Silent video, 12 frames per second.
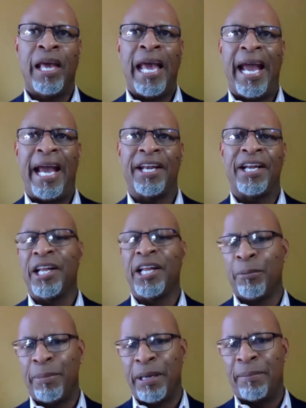and a
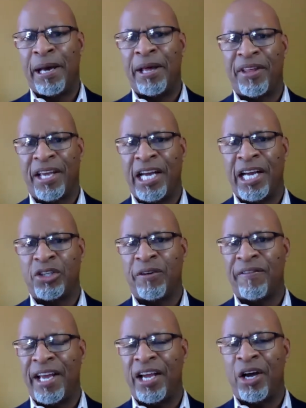little bit about the country
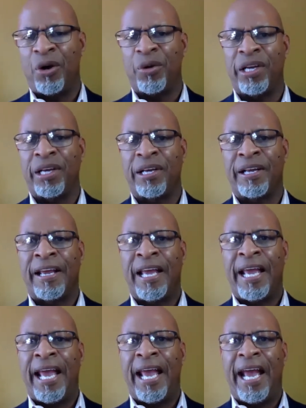of Angola.
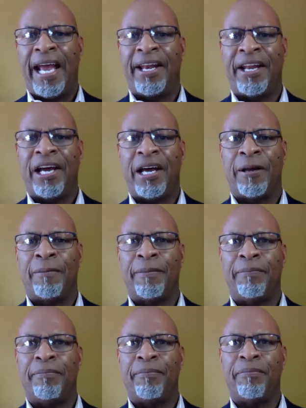And uh,
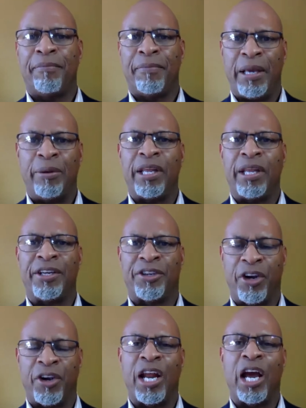it, it
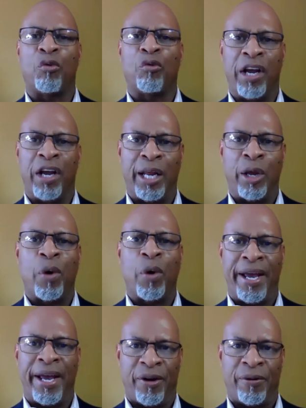turned out really
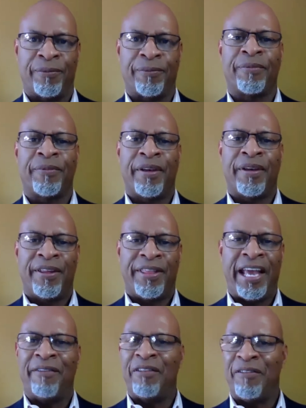well.
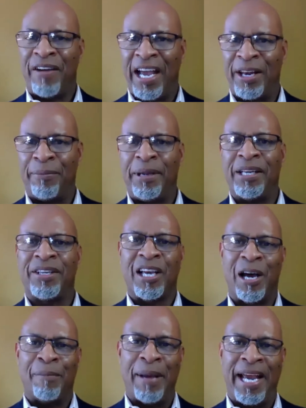They have invited me to
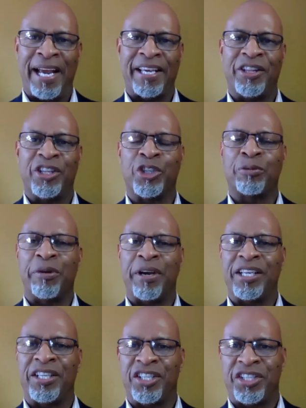come back in the
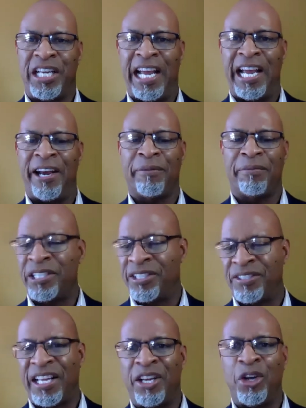spring to share
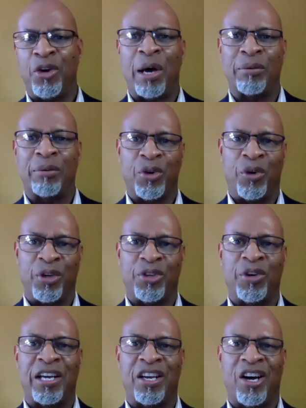because they knew I was going
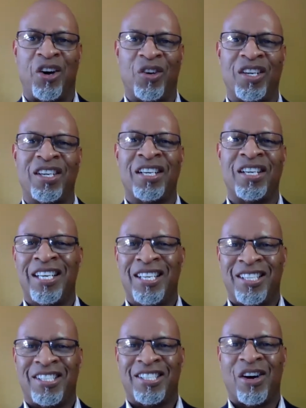to Angola.
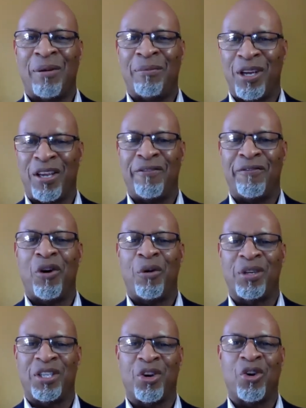So I'm looking
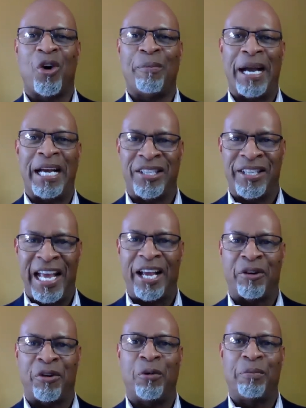forward to going back to that
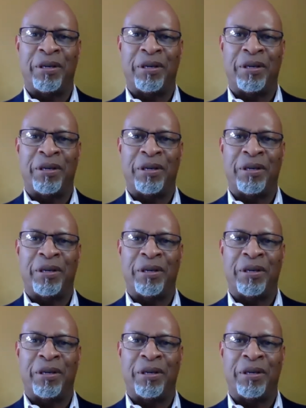group